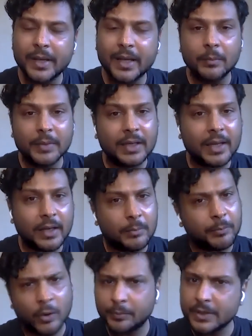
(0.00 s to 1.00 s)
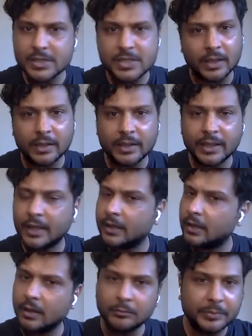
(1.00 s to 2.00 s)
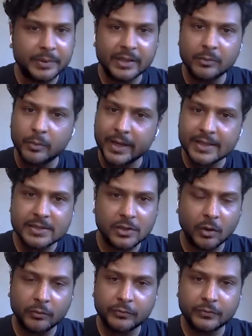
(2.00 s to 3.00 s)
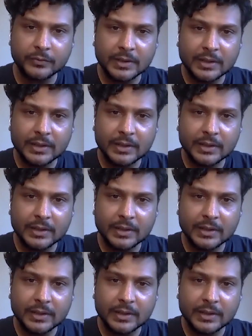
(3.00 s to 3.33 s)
becoming like a proper junkie and a complete waste of